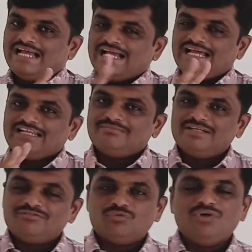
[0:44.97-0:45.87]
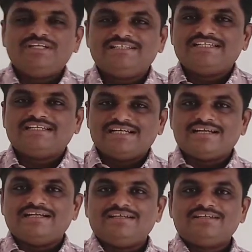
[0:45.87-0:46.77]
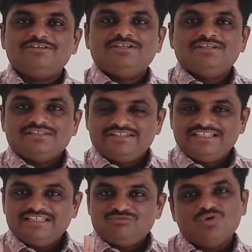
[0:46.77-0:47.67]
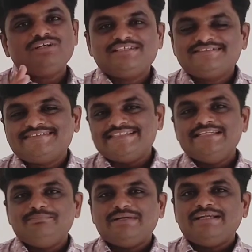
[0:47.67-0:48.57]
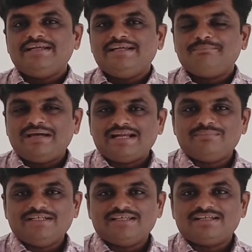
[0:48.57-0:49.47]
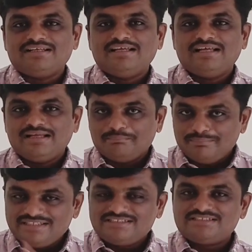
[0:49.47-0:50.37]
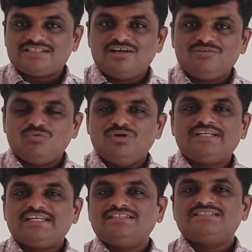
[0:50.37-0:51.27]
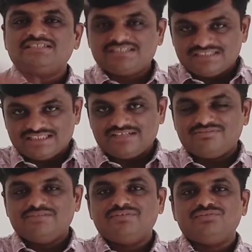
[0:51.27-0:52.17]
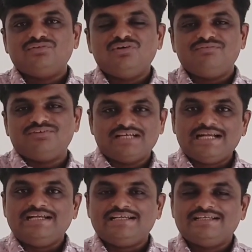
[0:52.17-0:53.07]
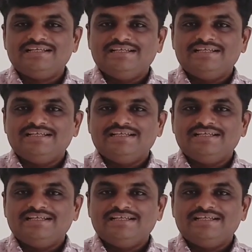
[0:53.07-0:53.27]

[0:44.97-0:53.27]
and in between voltage and current, the voltage is independent parameter. Based on voltage, there will be a flow of current.